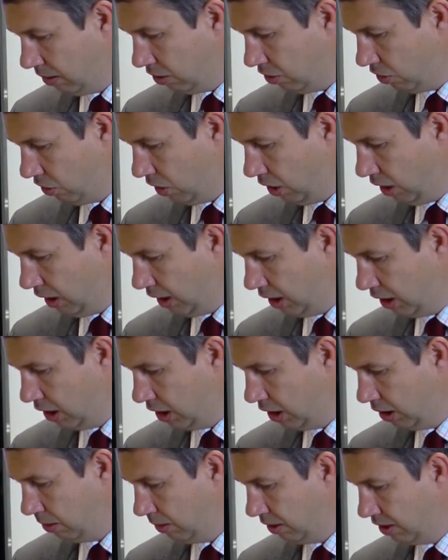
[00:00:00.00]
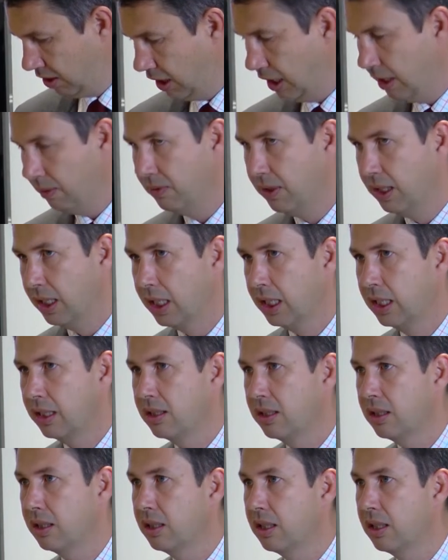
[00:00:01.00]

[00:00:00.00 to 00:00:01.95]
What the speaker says: to try and do this evening is